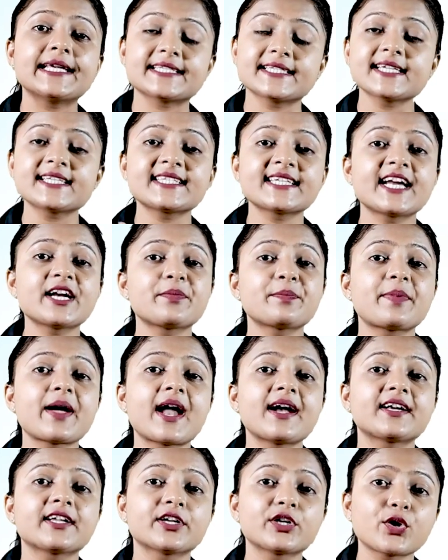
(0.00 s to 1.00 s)
is a set
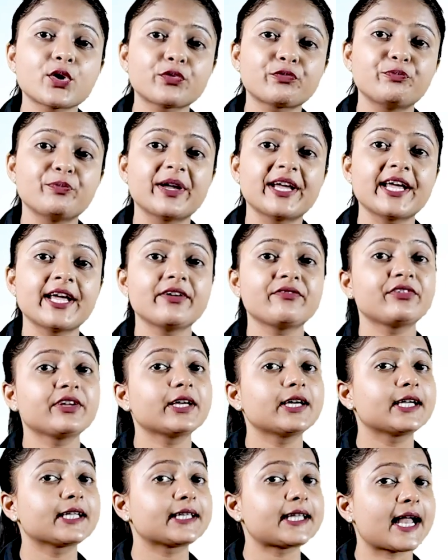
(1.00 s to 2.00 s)
pattern of
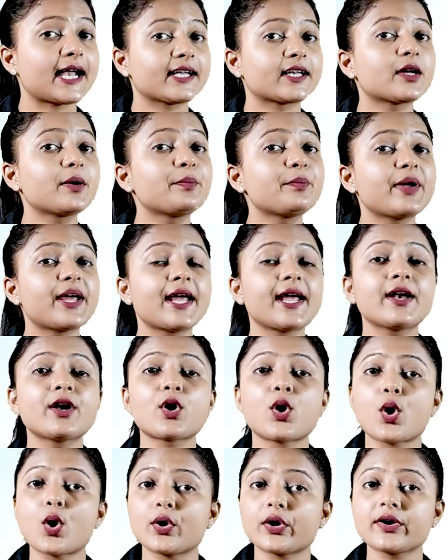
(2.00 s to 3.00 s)
behavior that a
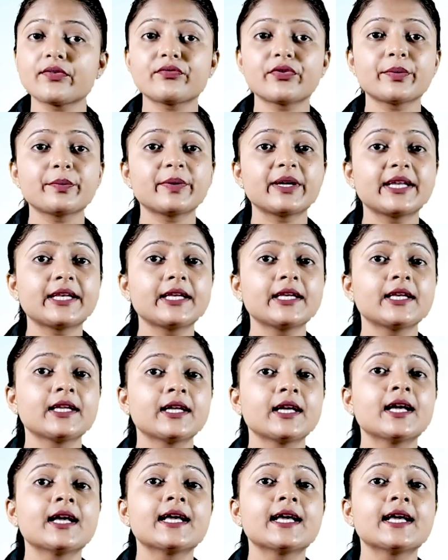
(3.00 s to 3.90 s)
man or a woman